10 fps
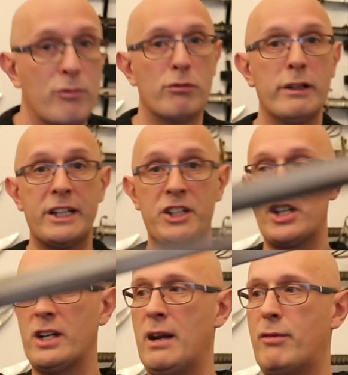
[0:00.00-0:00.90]
reach
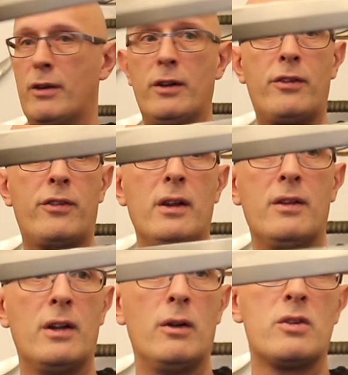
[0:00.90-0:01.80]
difference.
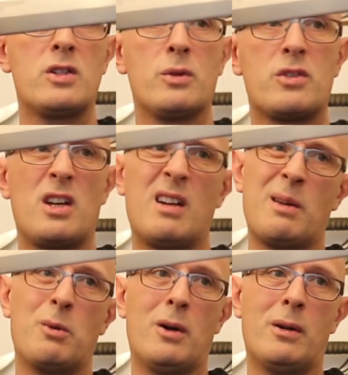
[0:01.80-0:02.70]
The longsword's only,
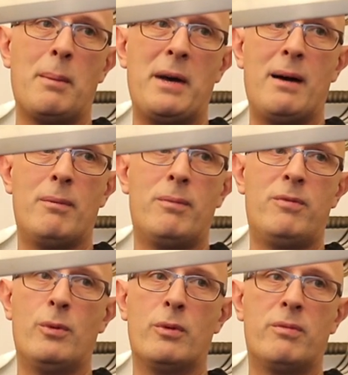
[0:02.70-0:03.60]
what, about
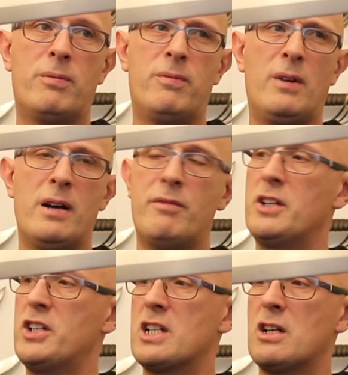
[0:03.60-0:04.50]
4 or 5
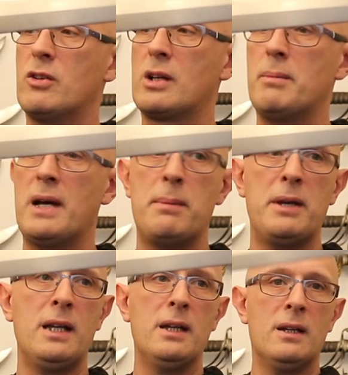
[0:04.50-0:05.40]
inches longer
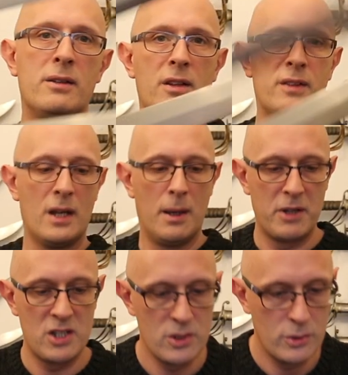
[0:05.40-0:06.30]
maybe than the
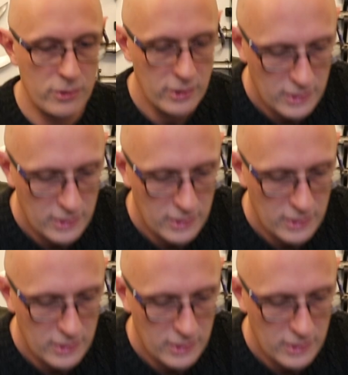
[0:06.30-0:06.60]
arming sword.